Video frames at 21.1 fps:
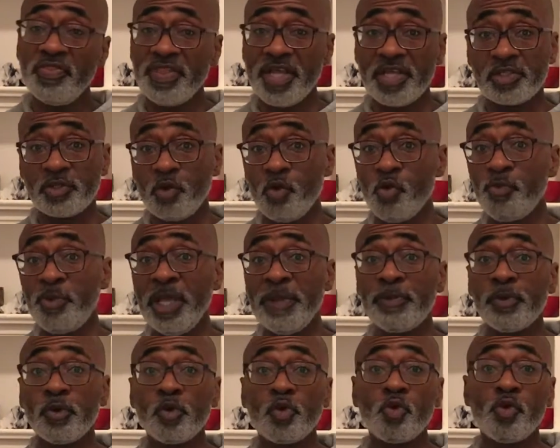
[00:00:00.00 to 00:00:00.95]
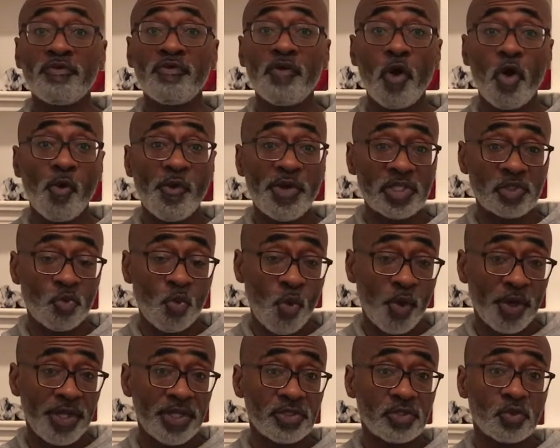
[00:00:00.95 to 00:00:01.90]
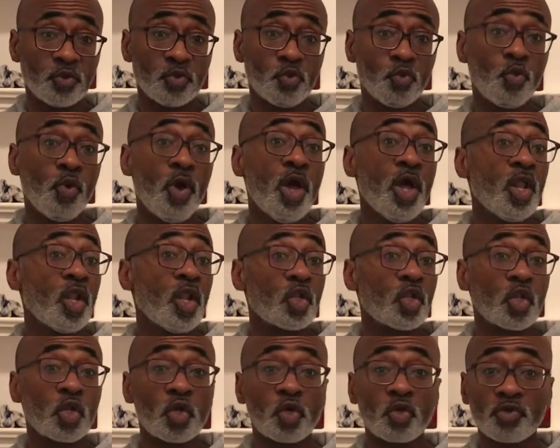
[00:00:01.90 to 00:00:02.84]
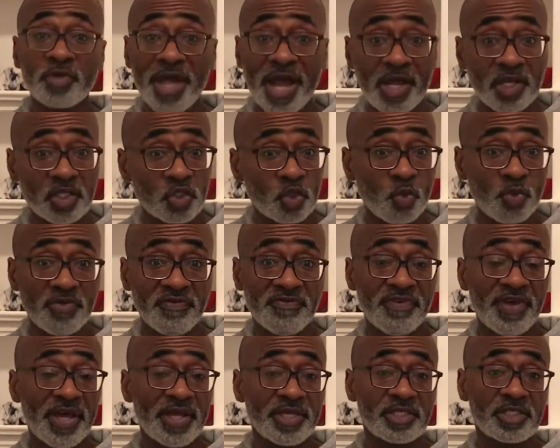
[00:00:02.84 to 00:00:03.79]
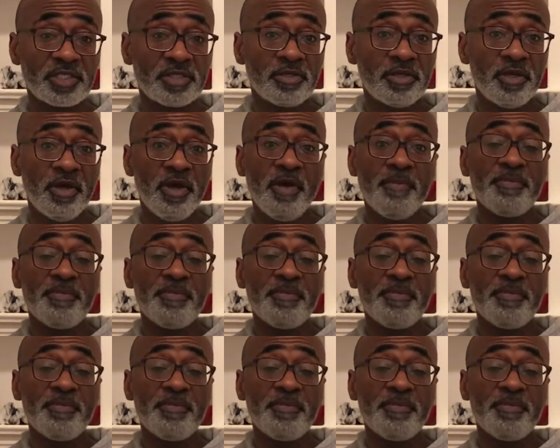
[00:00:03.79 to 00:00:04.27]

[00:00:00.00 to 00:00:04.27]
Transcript: That's who people who have always wanted to learn how to invest,